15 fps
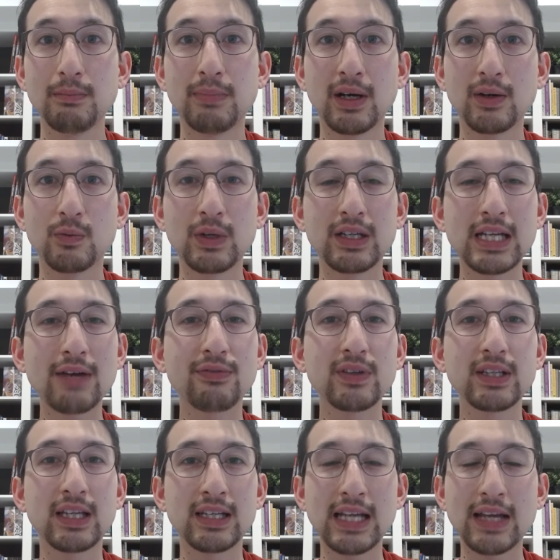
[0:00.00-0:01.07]
but we definitely
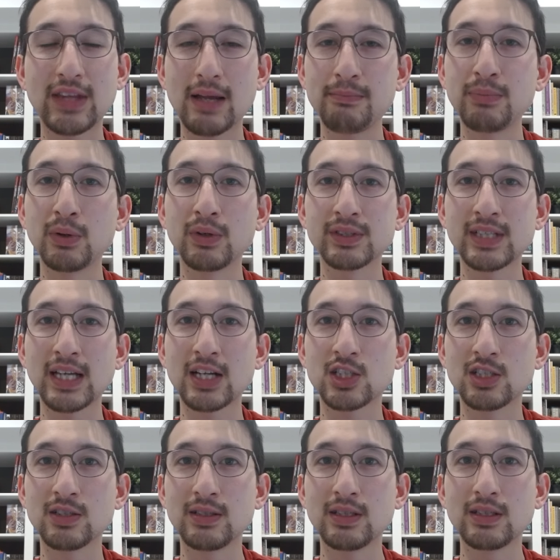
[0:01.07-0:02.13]
can get that bonus
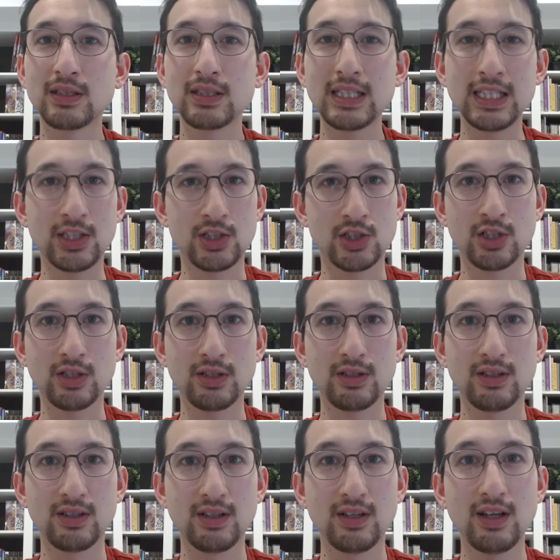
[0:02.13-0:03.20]
action each turn.
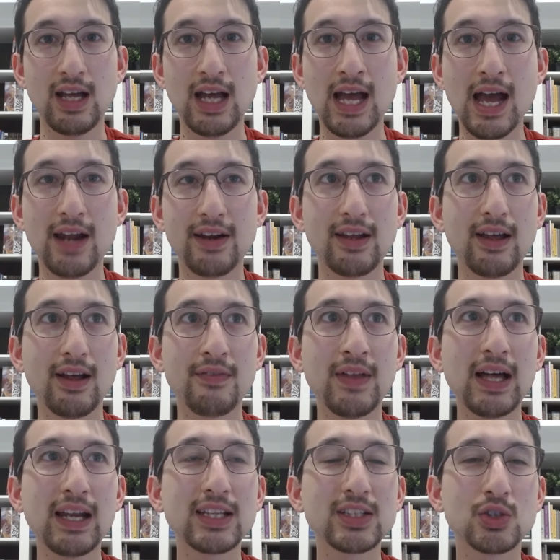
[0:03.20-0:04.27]
And
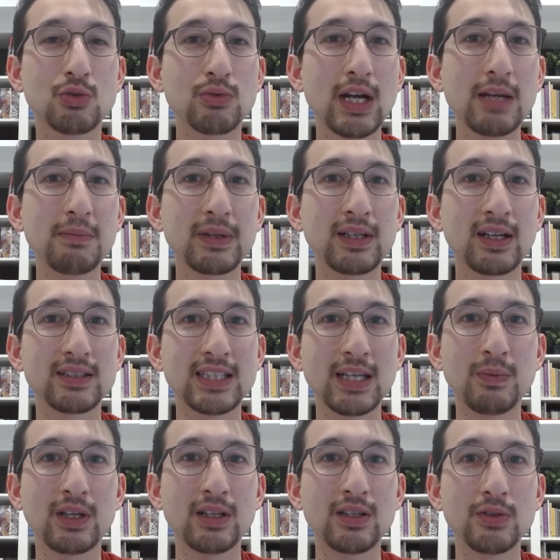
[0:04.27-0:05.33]
that is great because then
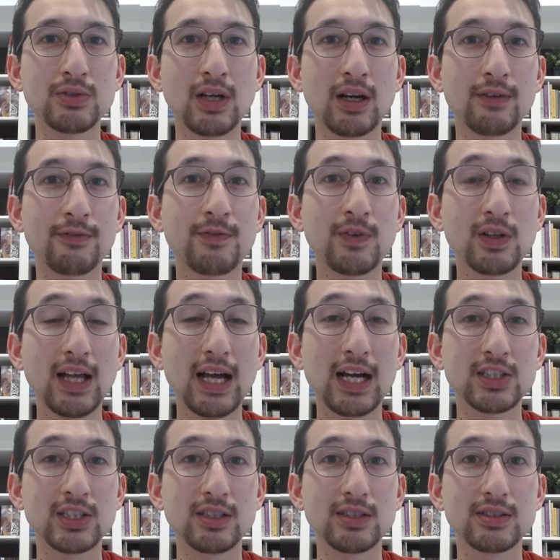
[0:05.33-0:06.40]
we can use our full
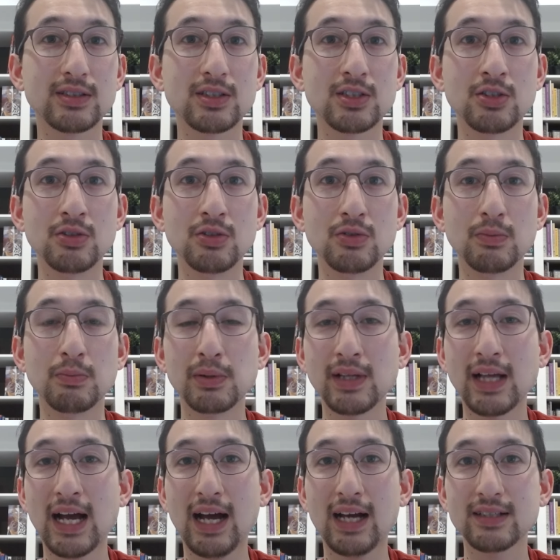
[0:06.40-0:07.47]
actions to
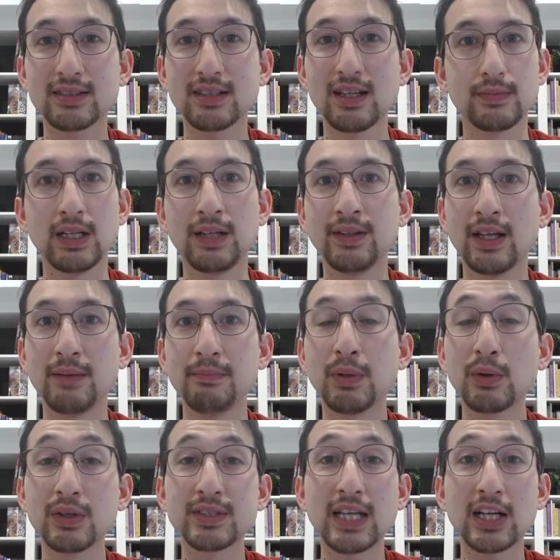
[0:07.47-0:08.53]
blast, and then
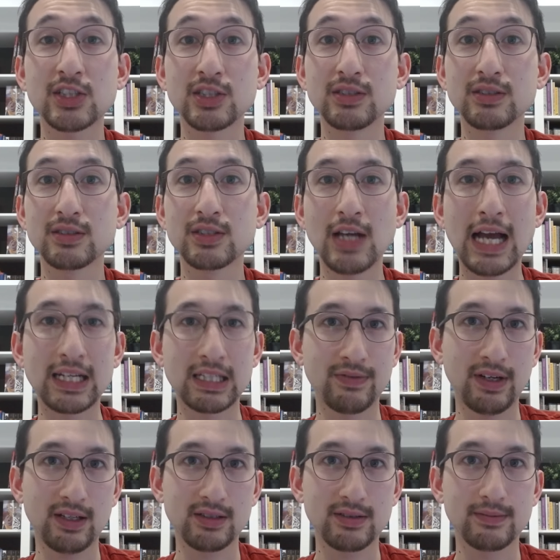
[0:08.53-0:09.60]
bonus action to activate
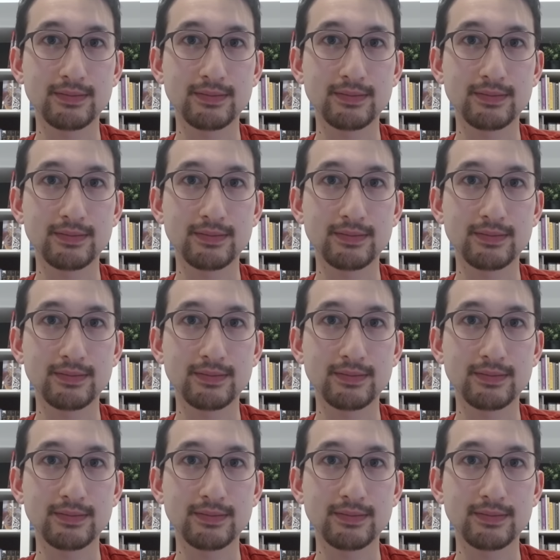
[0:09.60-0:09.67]
it.